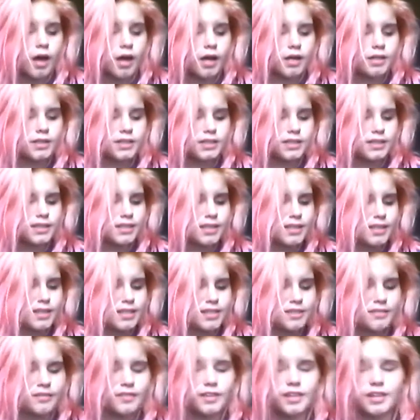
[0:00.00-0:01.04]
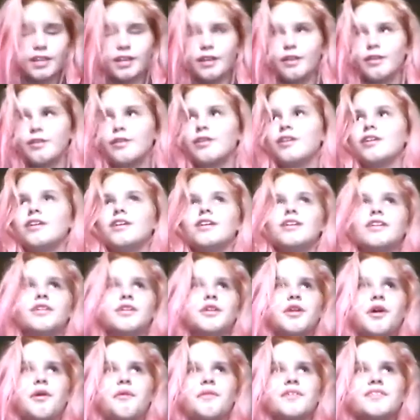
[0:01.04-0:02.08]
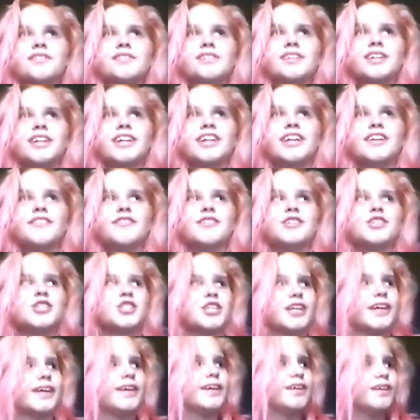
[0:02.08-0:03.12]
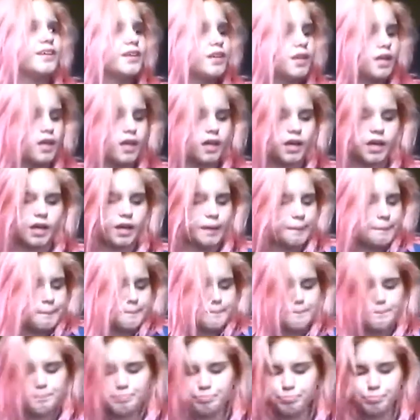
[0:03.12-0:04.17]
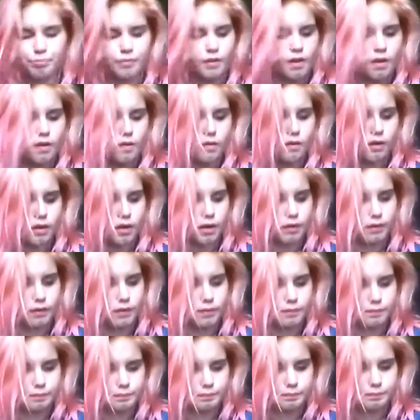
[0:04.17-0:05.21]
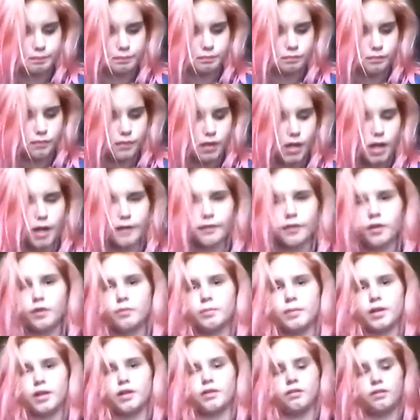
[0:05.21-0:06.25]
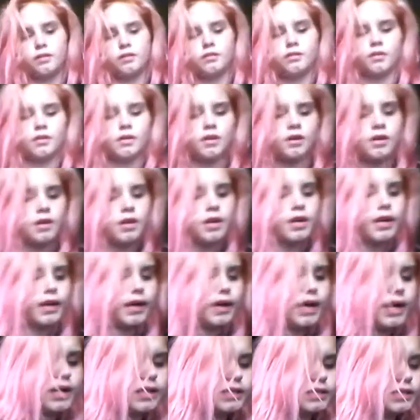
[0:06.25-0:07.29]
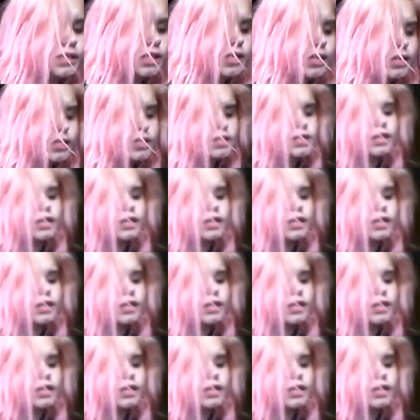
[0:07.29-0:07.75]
this video, no one's gonna give a shit. Whatever. I've got my little cacti and